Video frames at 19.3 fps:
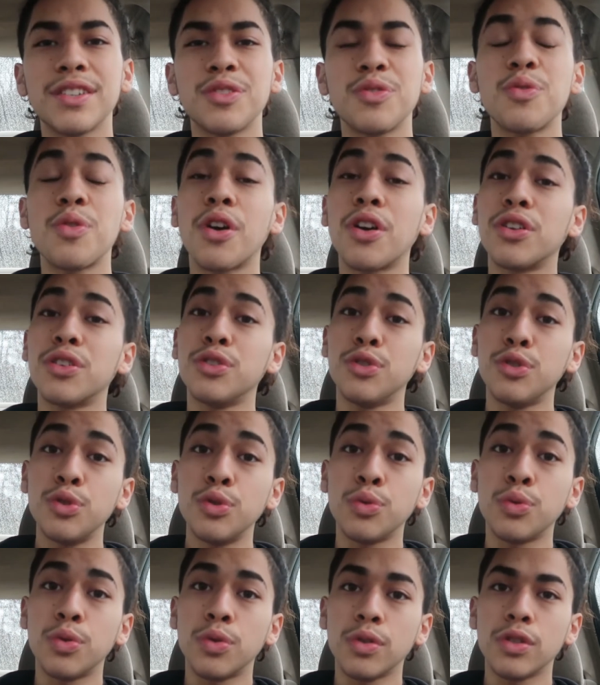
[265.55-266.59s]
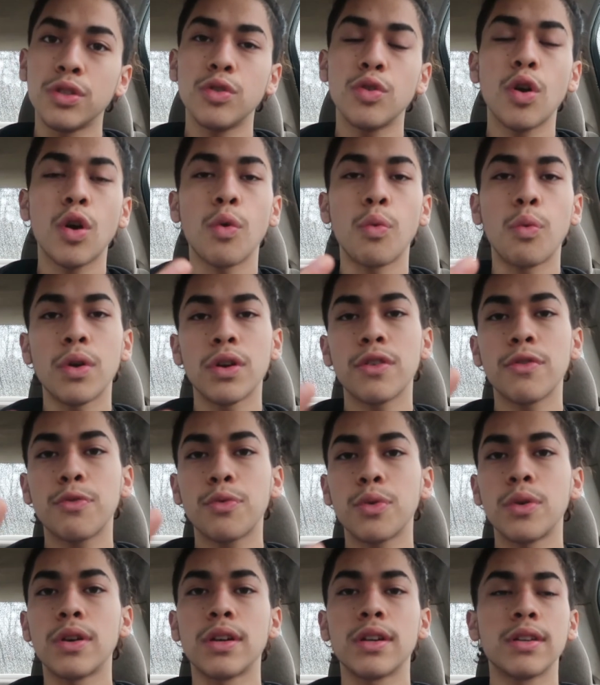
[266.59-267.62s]
you. You are one of
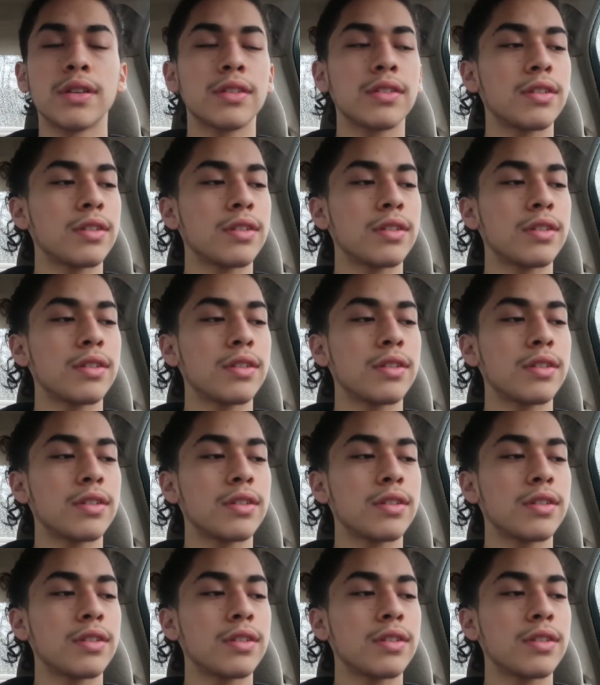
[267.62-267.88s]
one.